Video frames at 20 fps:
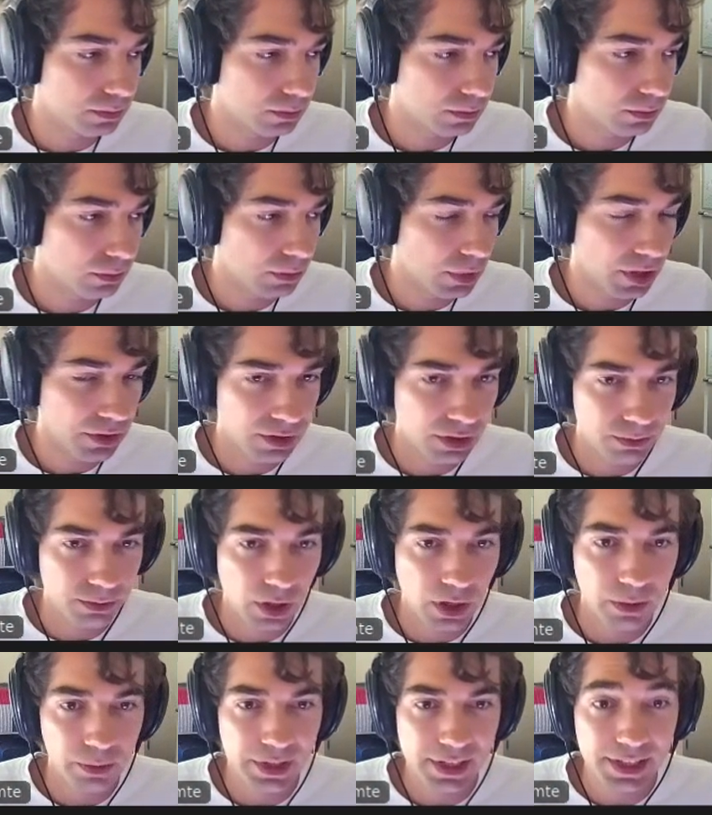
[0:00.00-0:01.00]
plot some
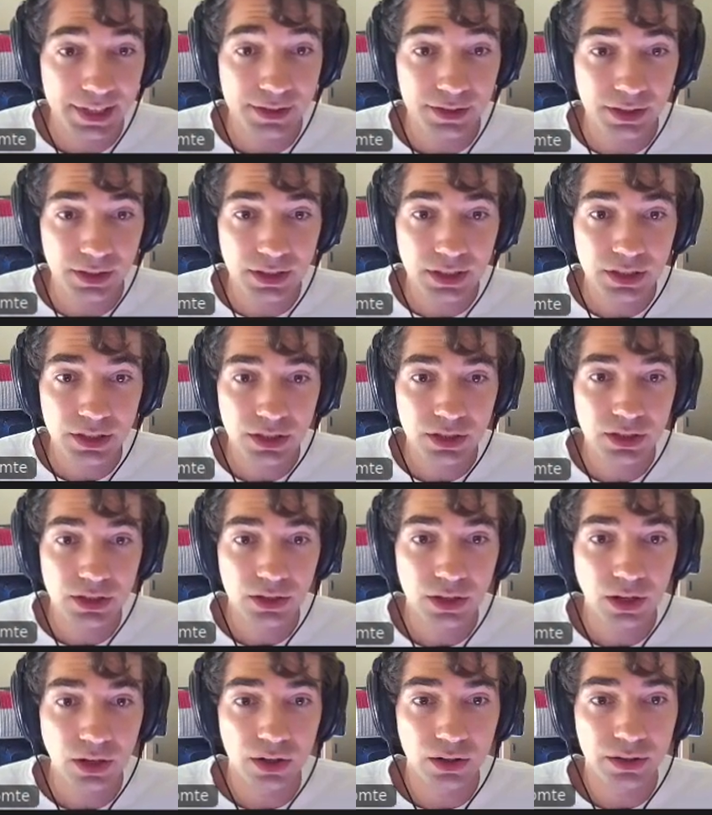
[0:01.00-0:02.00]
probabilities
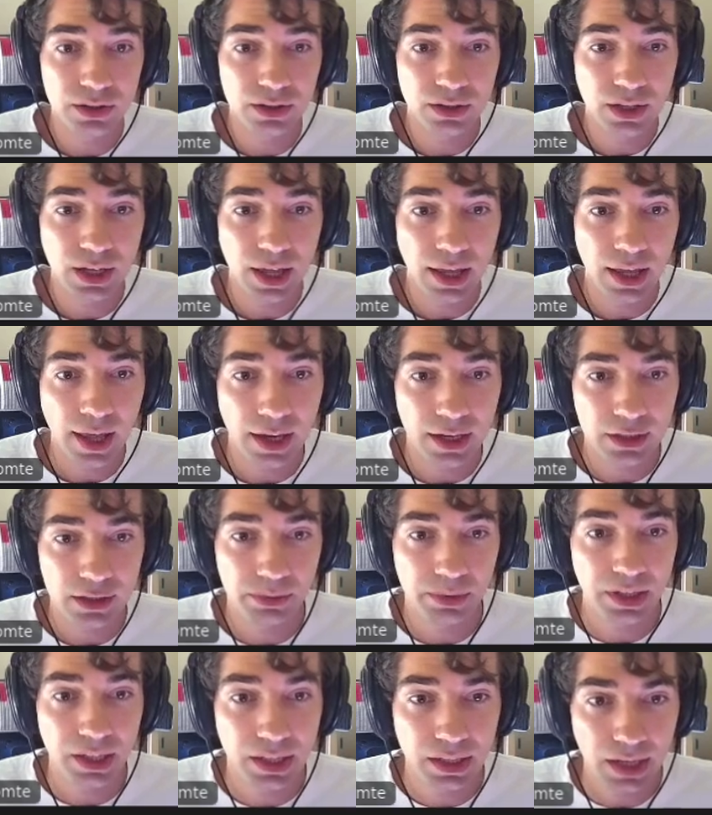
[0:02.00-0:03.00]
conditioned on x
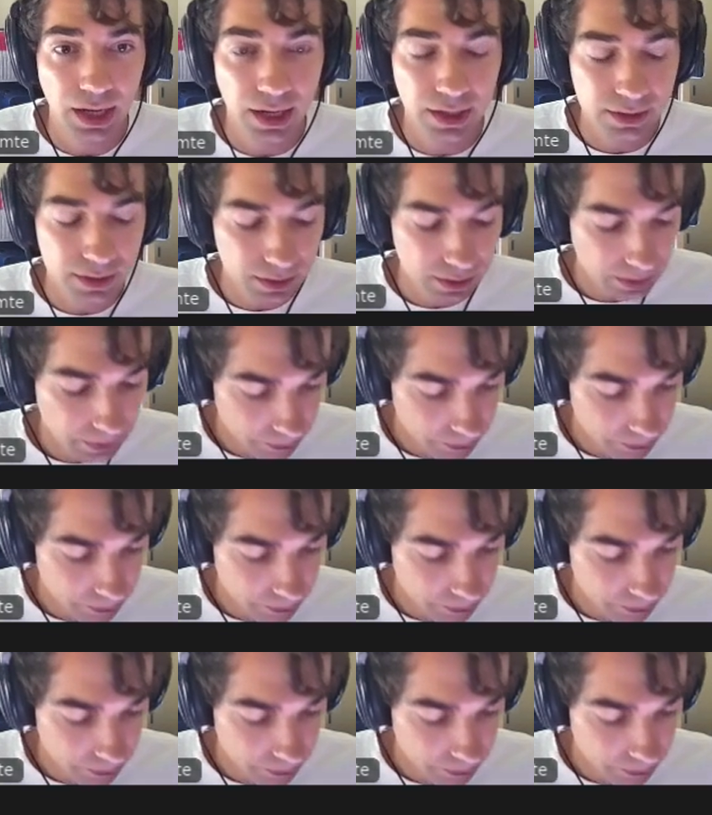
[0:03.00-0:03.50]
being in S.